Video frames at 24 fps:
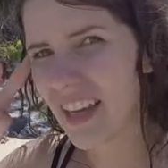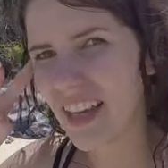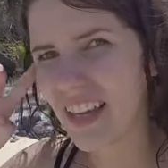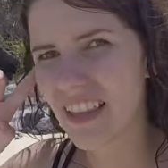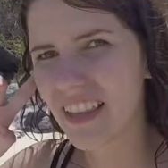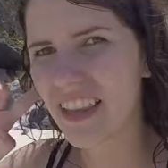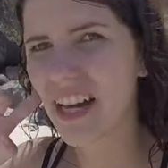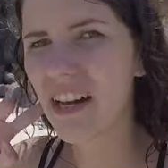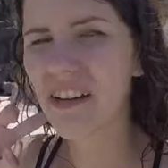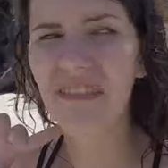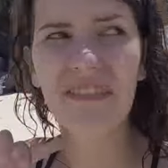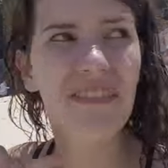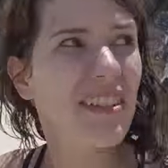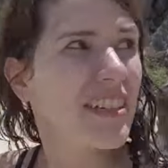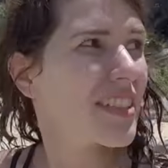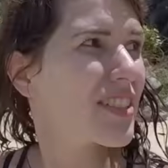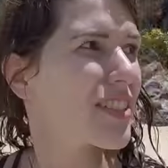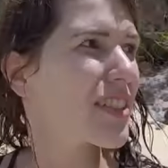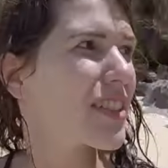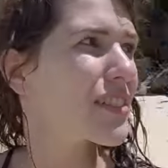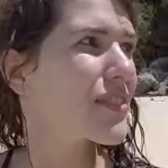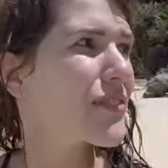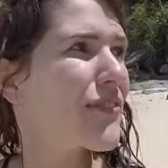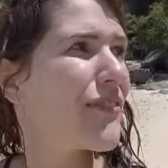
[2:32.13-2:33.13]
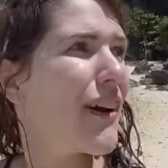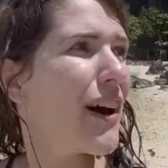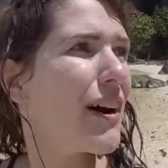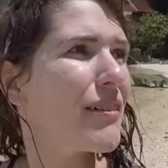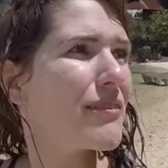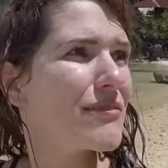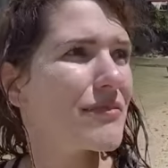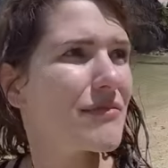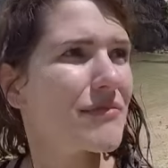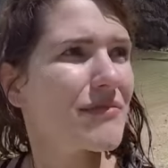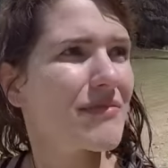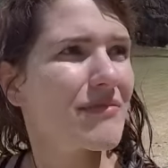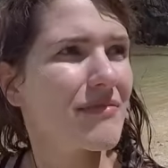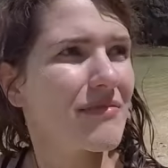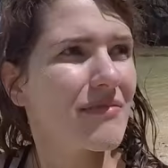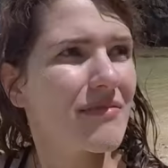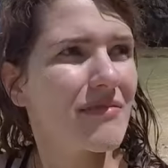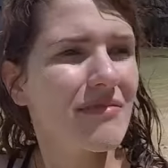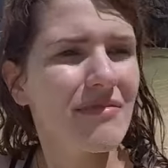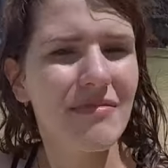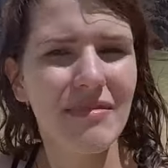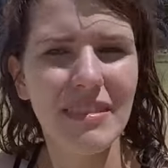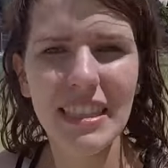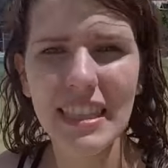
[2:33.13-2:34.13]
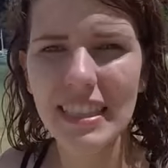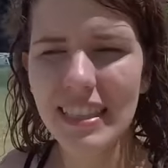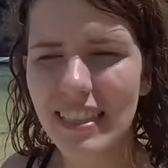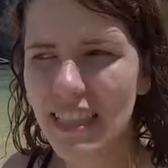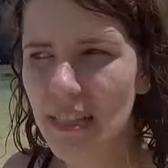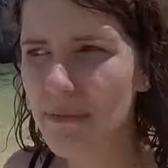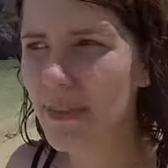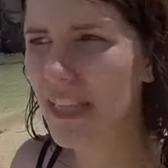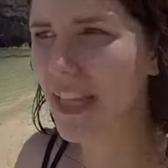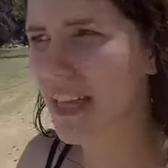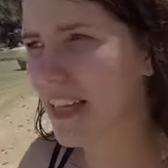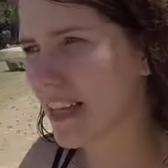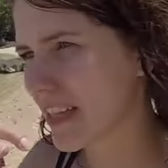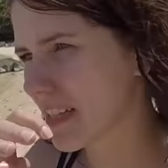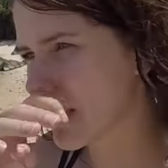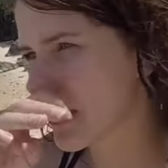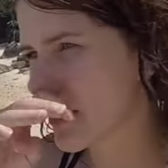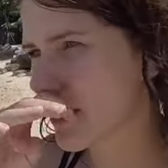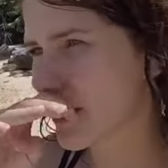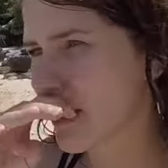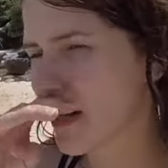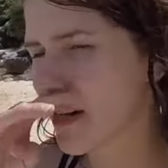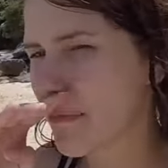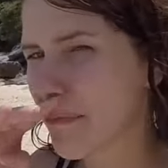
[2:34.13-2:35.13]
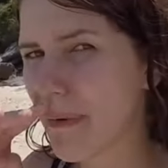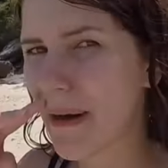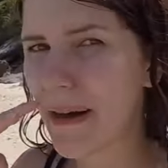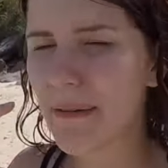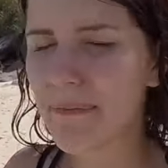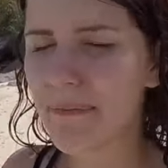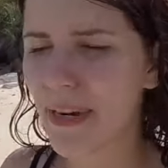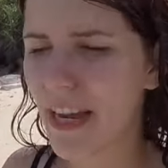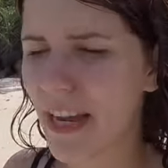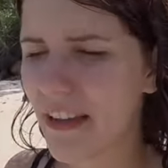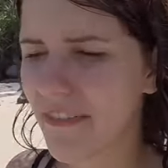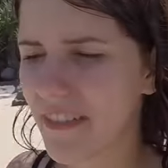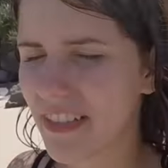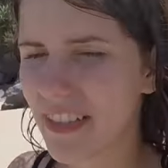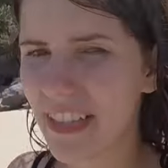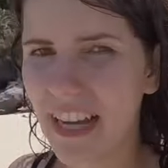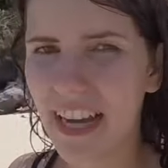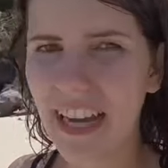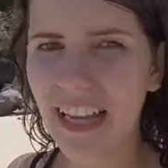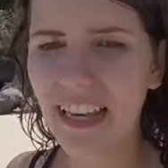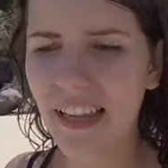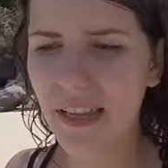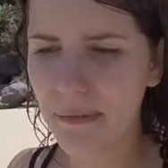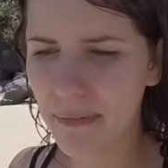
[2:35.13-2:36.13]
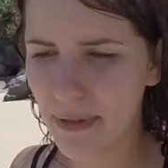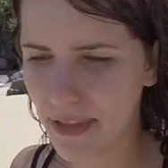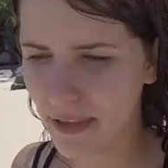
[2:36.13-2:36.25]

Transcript: And now we just found, it seems like it's a private island,